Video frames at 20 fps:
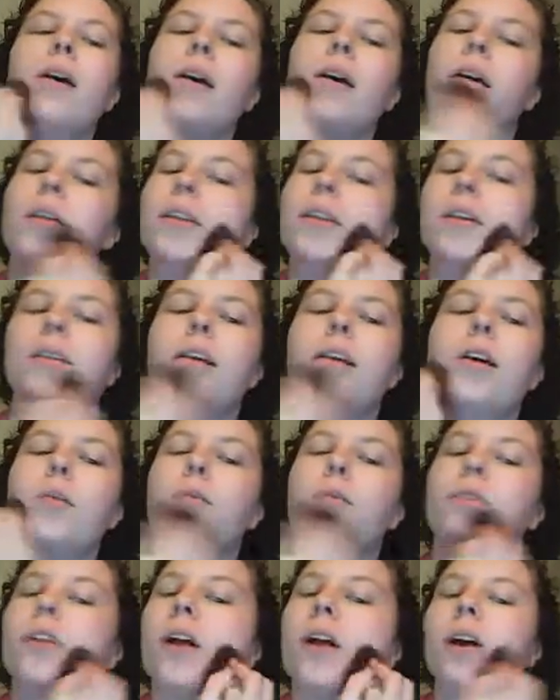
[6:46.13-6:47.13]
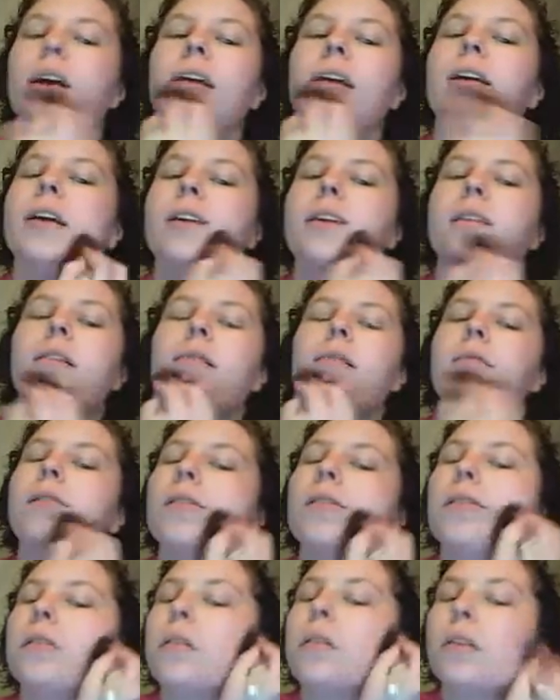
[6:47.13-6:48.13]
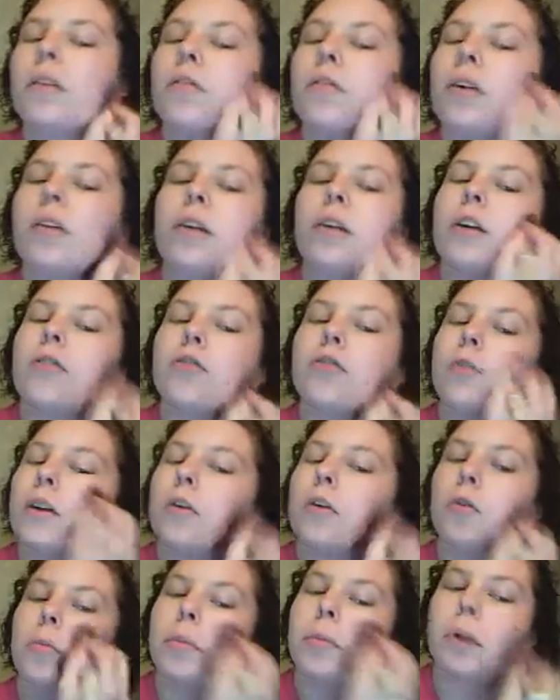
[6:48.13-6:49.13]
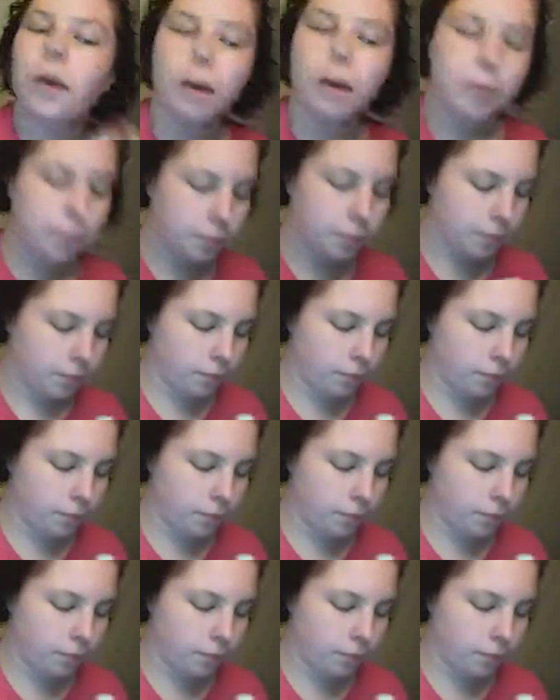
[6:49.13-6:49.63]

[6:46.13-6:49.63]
And this helps lock in the foundation that you applied,